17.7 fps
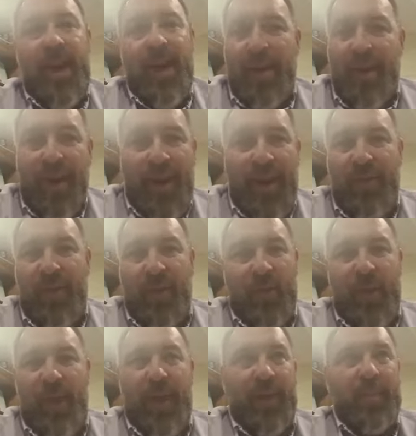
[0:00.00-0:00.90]
Every
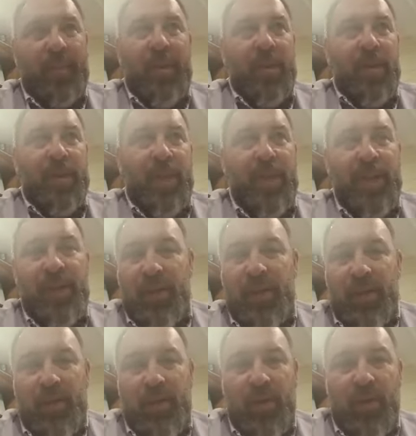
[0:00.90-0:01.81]
week, because each
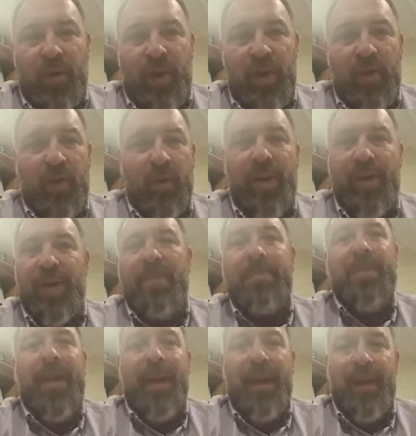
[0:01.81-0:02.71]
insurer is always
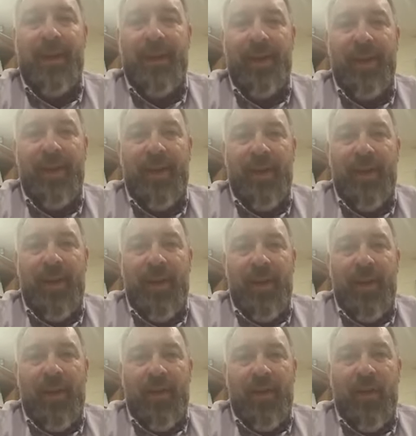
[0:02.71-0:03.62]
updating.
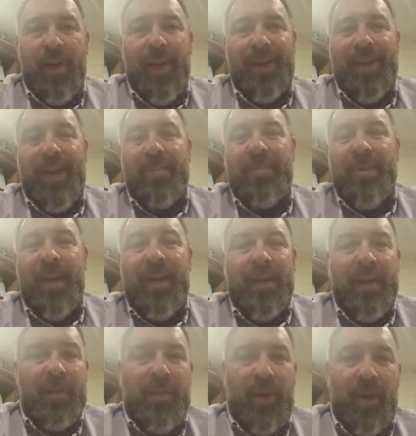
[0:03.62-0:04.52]
It's always
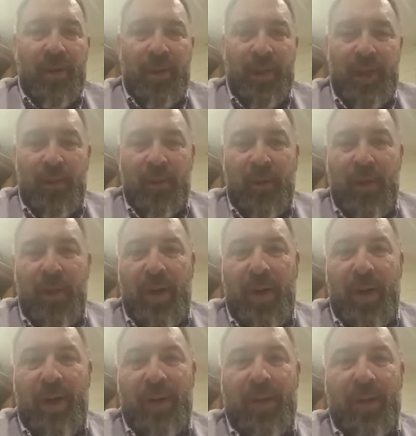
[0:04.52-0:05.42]
updating their policy
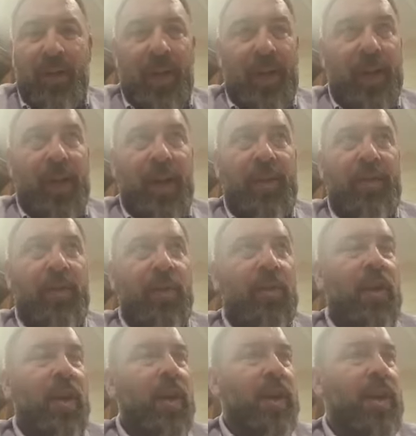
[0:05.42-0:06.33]
wordings. Like I even
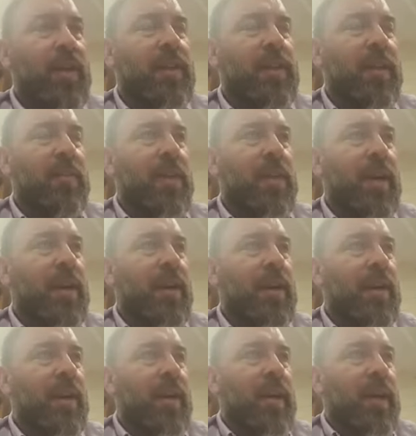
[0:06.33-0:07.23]
got someone
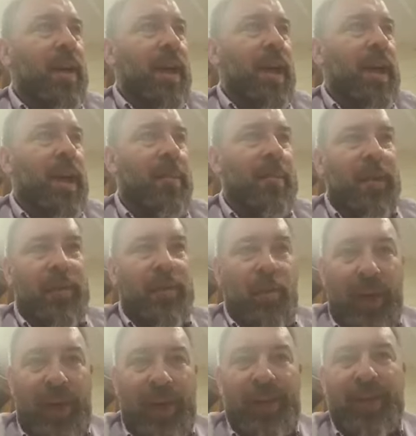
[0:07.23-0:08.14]
a couple of
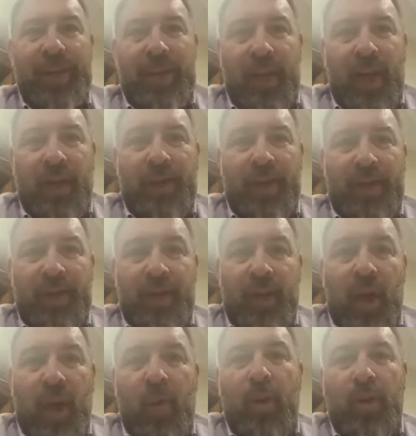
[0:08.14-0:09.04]
weeks ago that said,
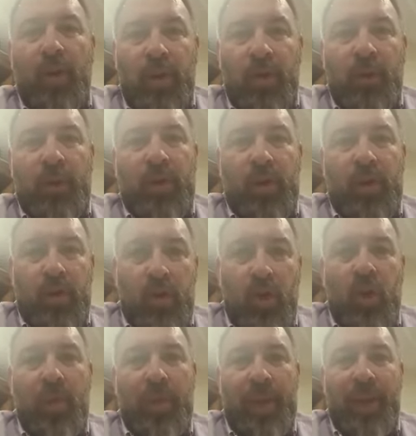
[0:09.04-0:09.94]
I want you to
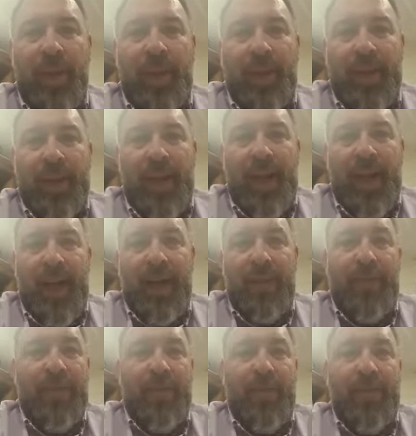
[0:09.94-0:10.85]
insure me
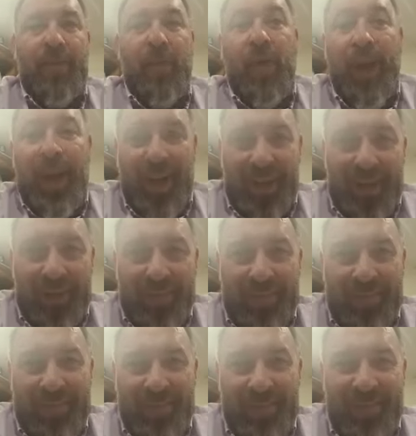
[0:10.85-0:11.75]
for foiling.
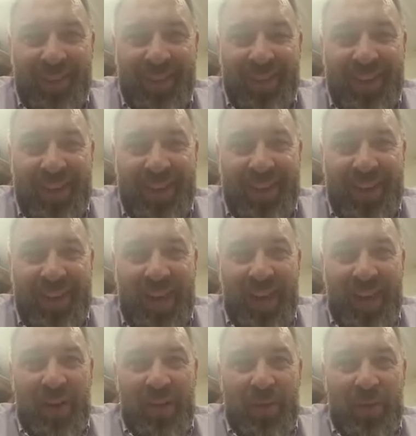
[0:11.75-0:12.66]

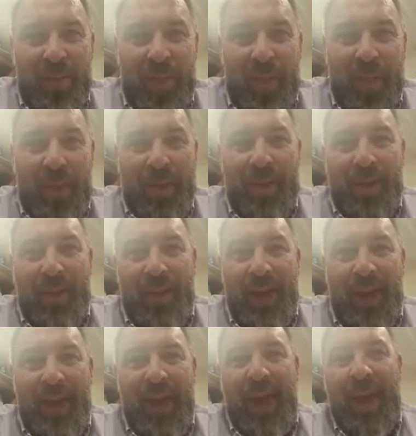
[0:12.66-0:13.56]
Now,
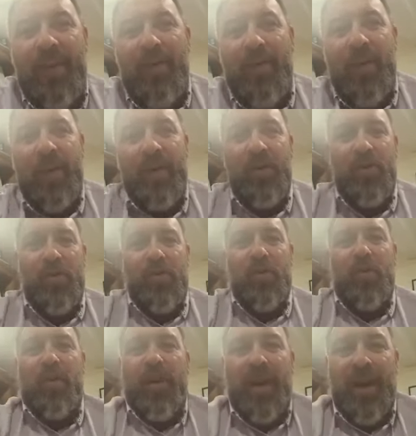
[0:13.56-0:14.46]
nearly every
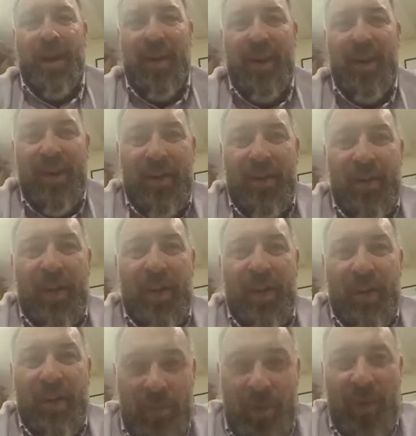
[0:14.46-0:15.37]
insurer that I
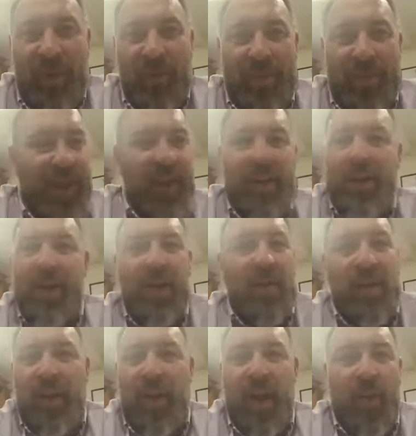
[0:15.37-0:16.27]
spoke about did
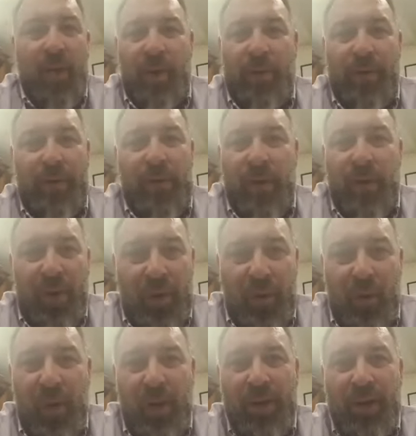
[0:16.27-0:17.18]
not know what
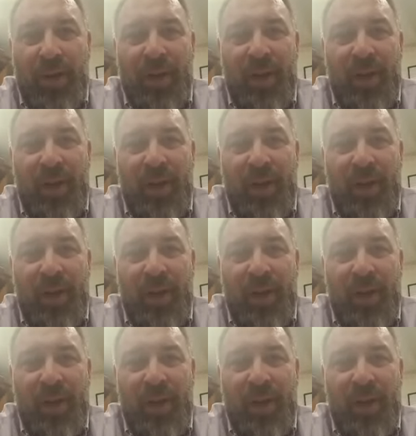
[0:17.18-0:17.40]
foiling was.